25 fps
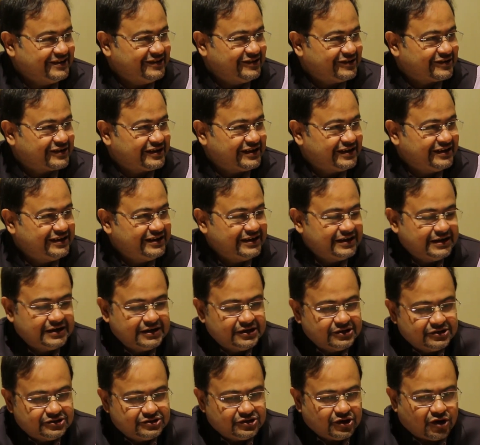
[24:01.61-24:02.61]
Okay?
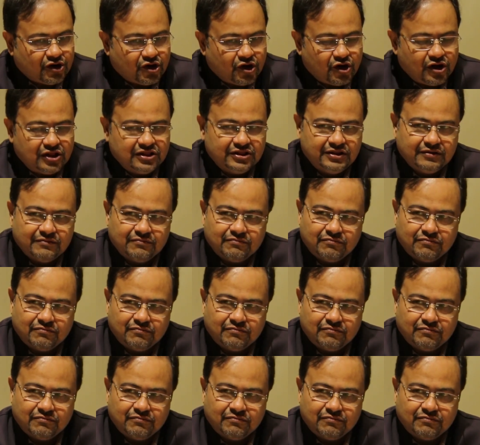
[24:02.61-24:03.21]
So all the